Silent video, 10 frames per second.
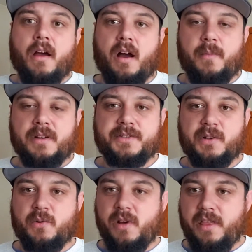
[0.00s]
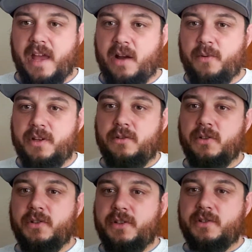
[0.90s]
Also with that, when you
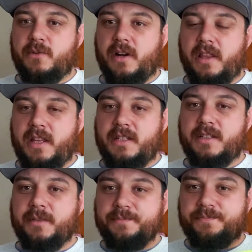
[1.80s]
do use one of these,